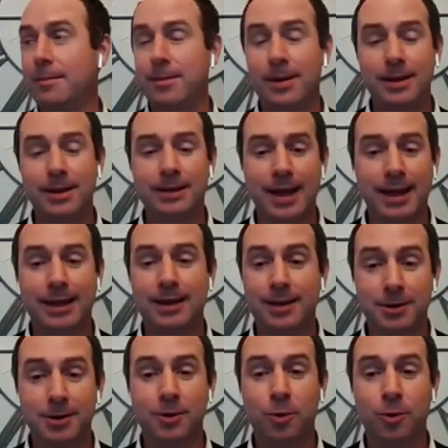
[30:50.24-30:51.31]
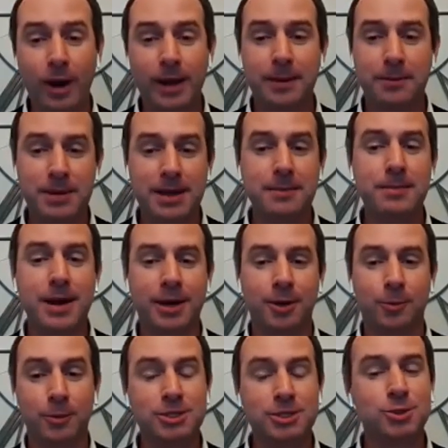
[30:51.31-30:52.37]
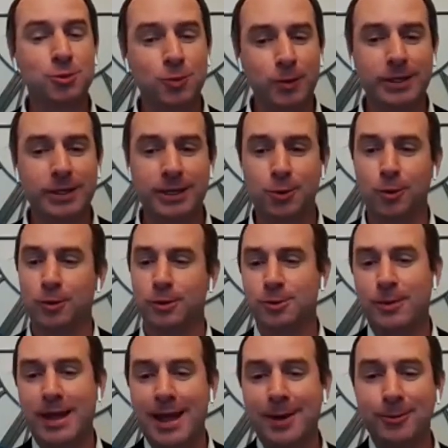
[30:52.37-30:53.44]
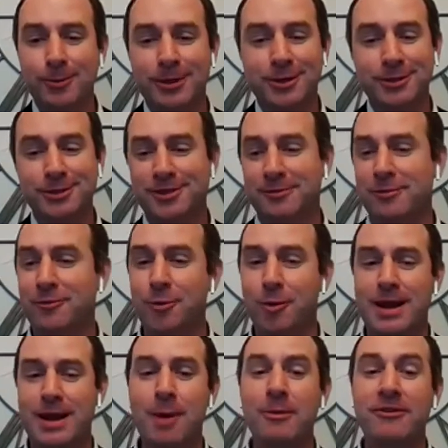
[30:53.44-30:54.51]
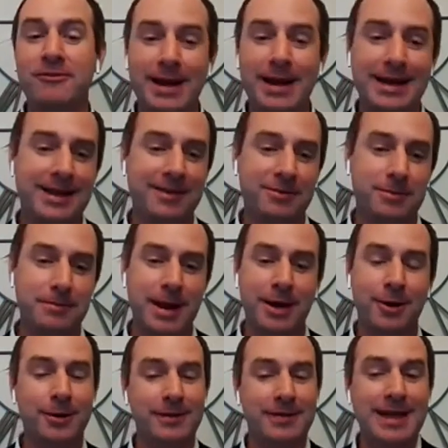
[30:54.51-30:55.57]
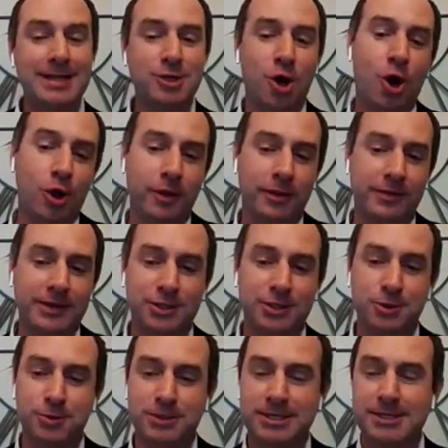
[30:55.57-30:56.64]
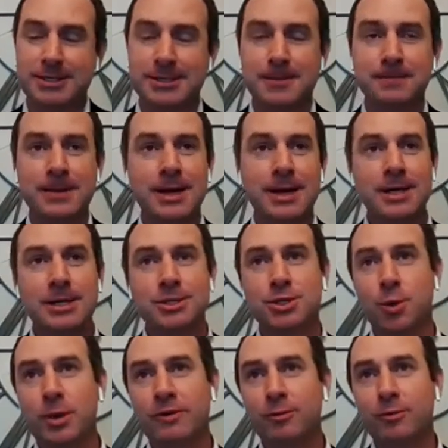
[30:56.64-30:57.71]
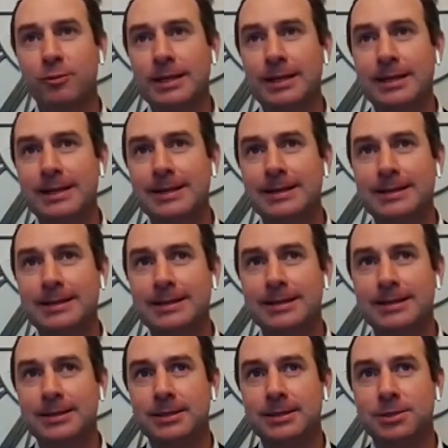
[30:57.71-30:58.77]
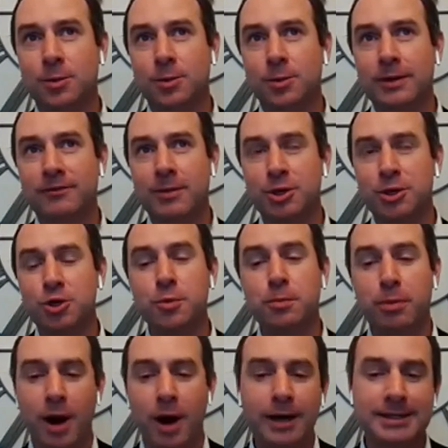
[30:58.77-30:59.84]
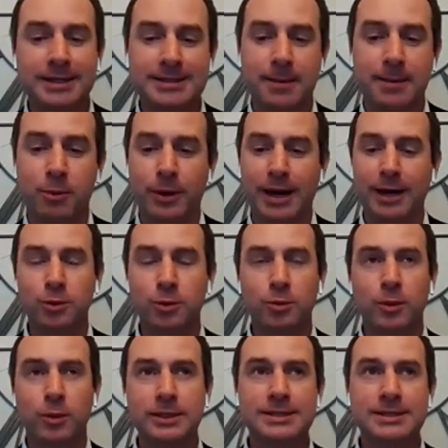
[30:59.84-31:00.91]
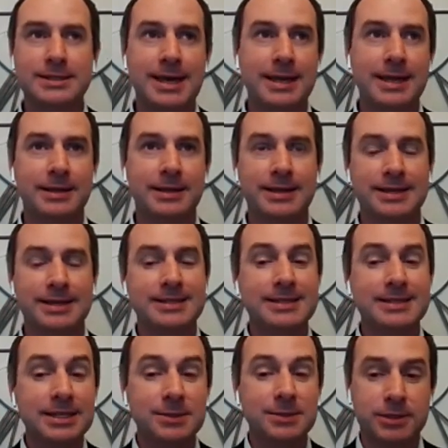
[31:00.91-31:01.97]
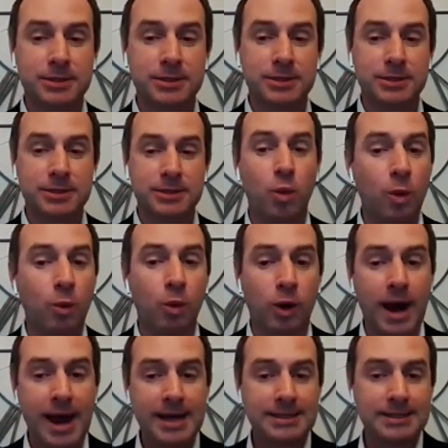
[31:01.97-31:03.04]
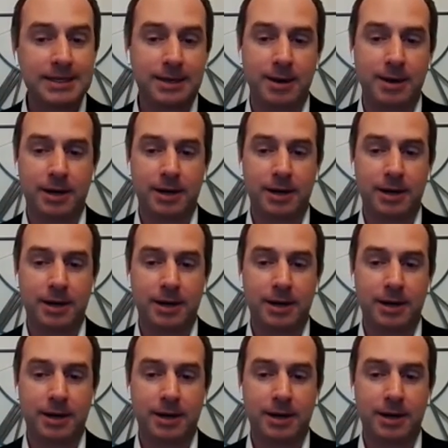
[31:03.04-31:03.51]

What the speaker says: like, quite a bit better, which is really cool. So we had really good stuff before, and now we've made it even better, and that's all in this new system. So we've really, so from a new product standpoint, wouldn't say that the assessments are new. What we're asking about isn't